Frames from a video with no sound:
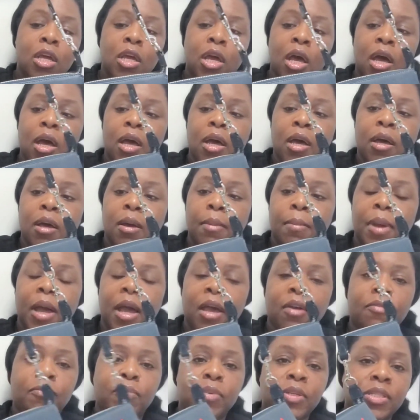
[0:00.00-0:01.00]

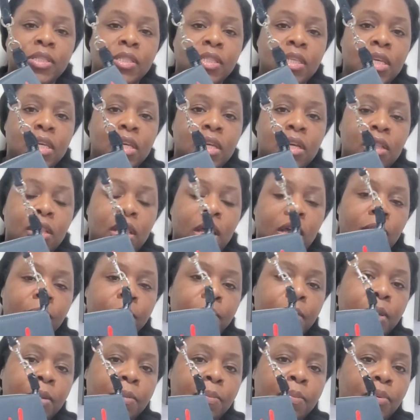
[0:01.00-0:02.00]
I've been seeing a lot of
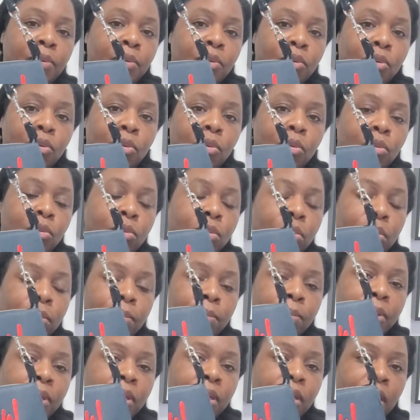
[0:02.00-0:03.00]
people
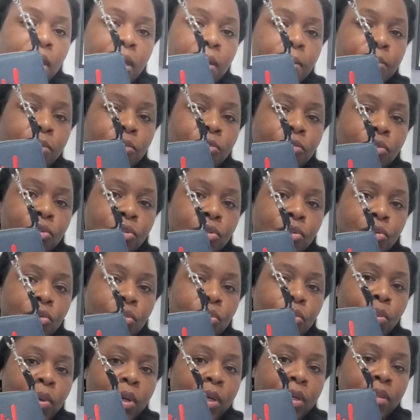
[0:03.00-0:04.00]
be able to
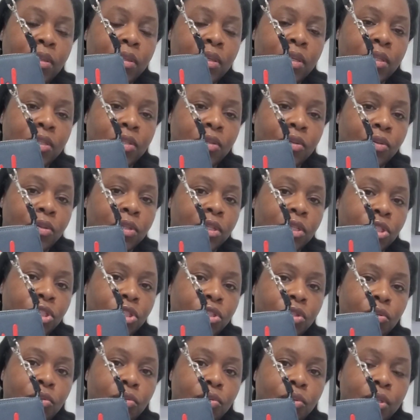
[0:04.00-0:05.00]
wear this on their
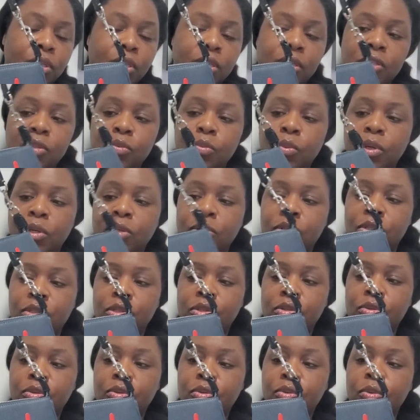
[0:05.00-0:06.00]
shoulder as well
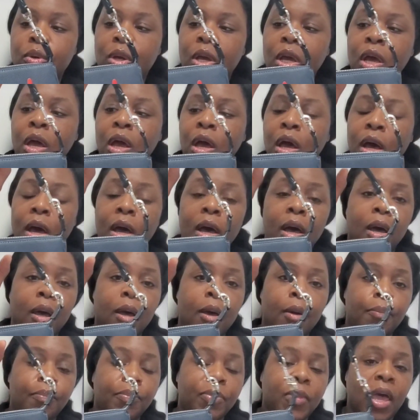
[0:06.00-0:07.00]
too.
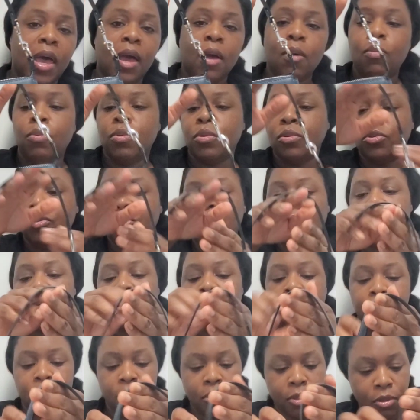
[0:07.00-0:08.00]
I will try to
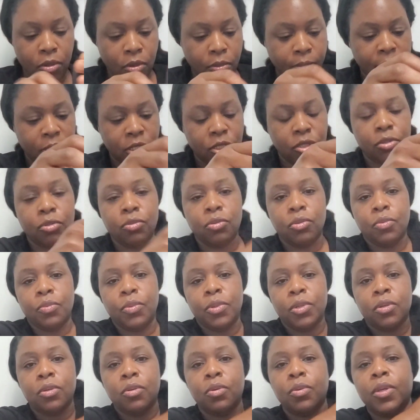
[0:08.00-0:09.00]
put it on my shoulder
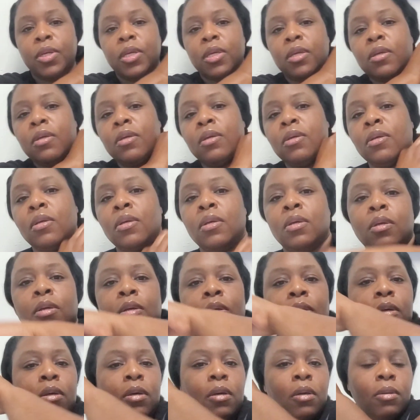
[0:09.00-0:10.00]
real quick.
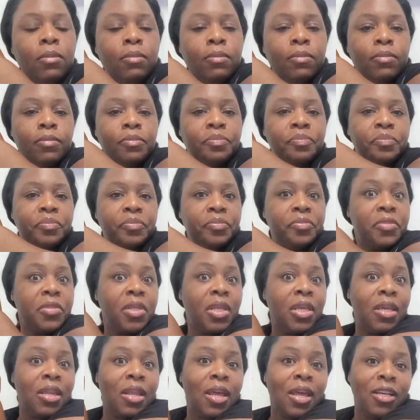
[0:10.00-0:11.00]
Oh,
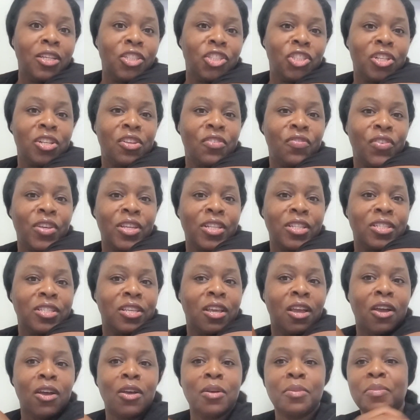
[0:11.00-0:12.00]
it actually fits,
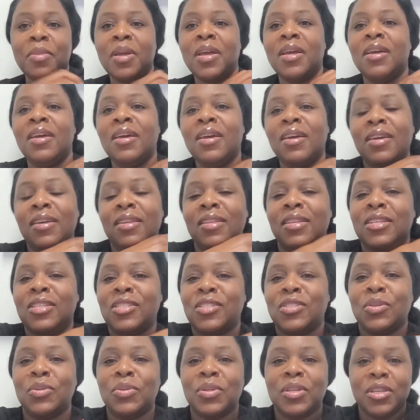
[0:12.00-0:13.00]
y'all. That's
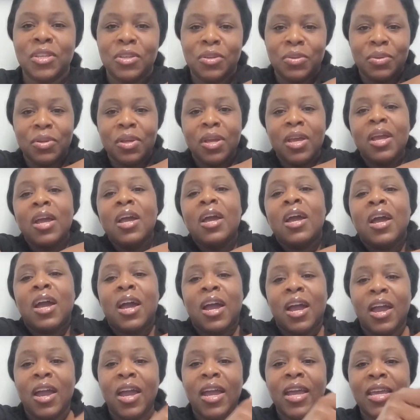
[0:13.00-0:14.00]
so cute.
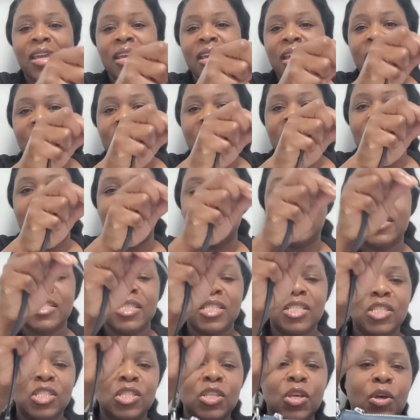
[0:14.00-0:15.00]
All right, guys,
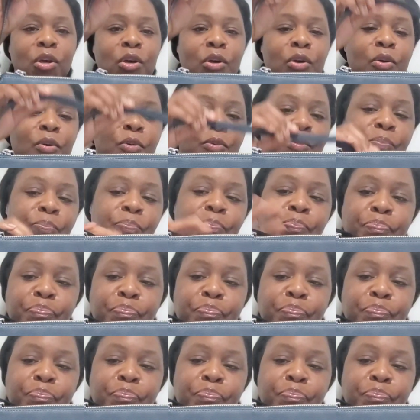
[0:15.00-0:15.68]
so